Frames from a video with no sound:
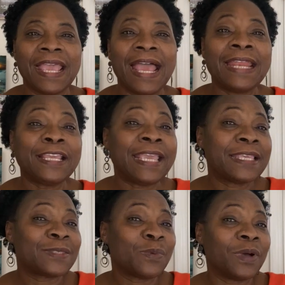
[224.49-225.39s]
And
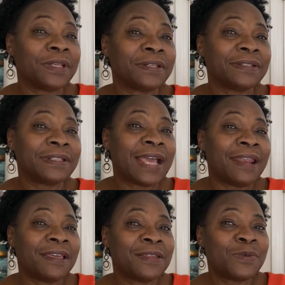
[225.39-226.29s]
guess what?
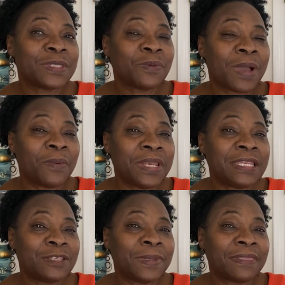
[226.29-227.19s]
Another reason why we
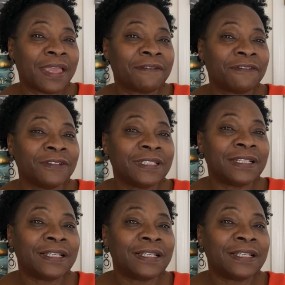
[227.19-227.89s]
need to be thankful,